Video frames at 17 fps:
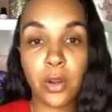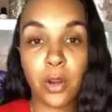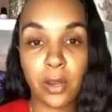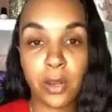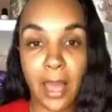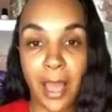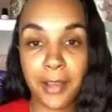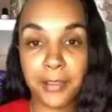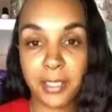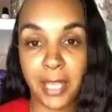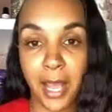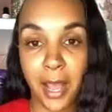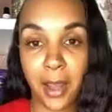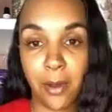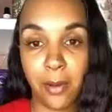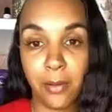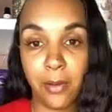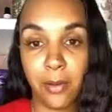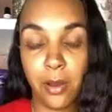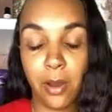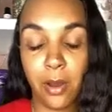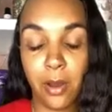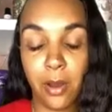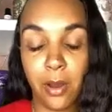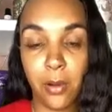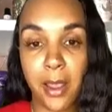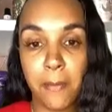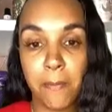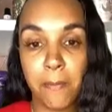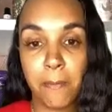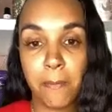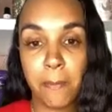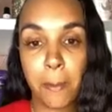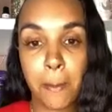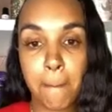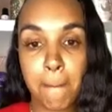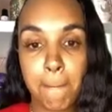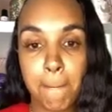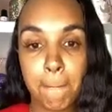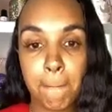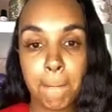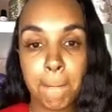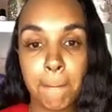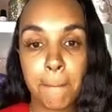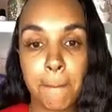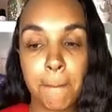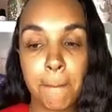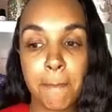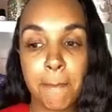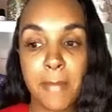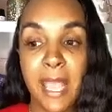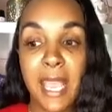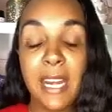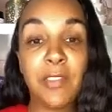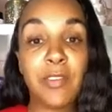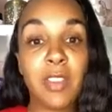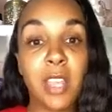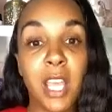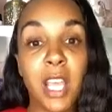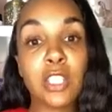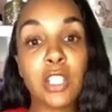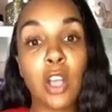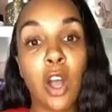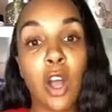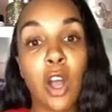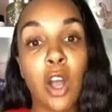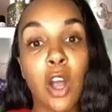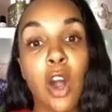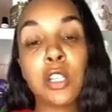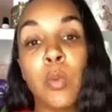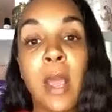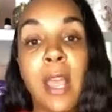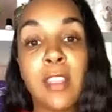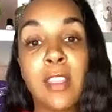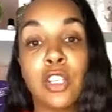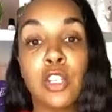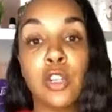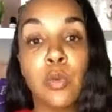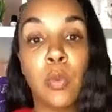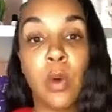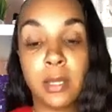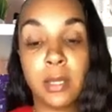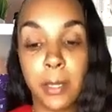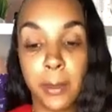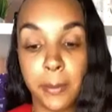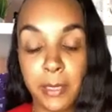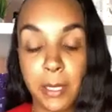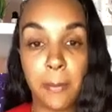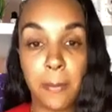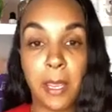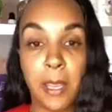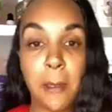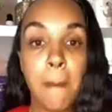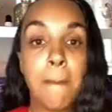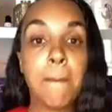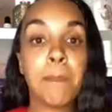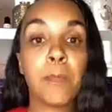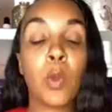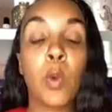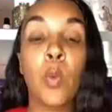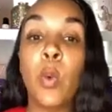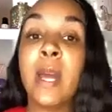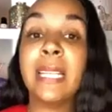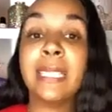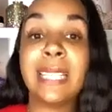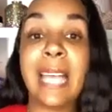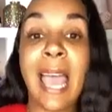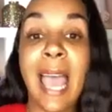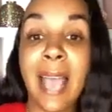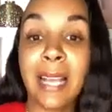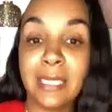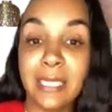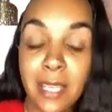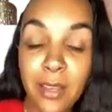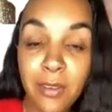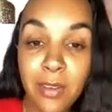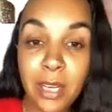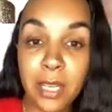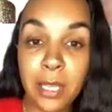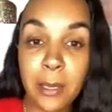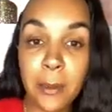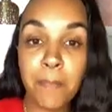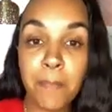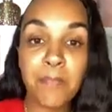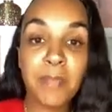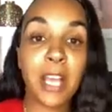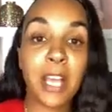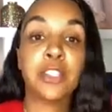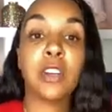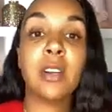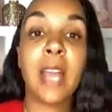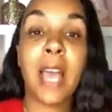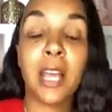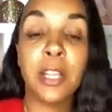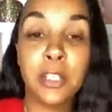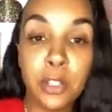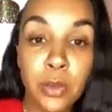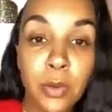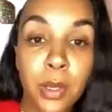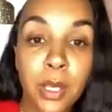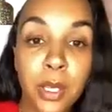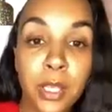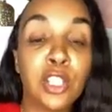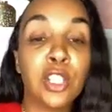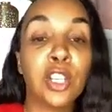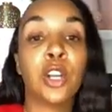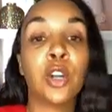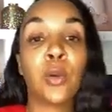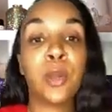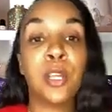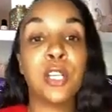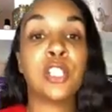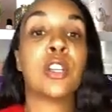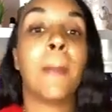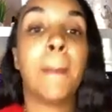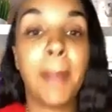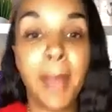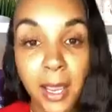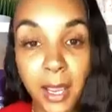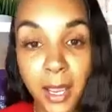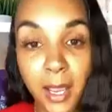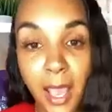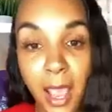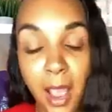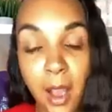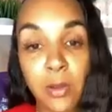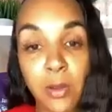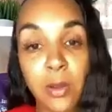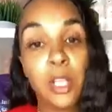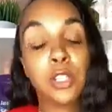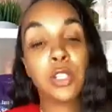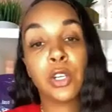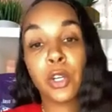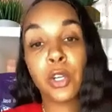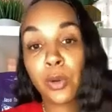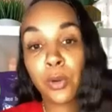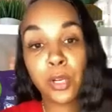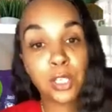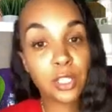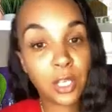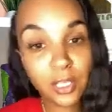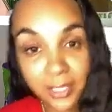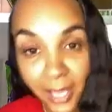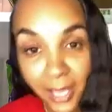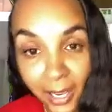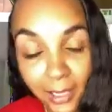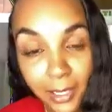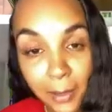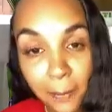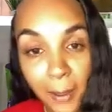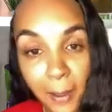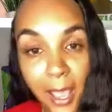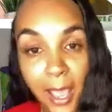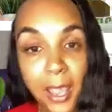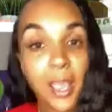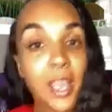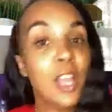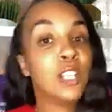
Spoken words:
your lifestyle, okay? And if things aren't the way that you want them to be, what is the activity that you're not doing to increase your bank account, to increase your daily pay,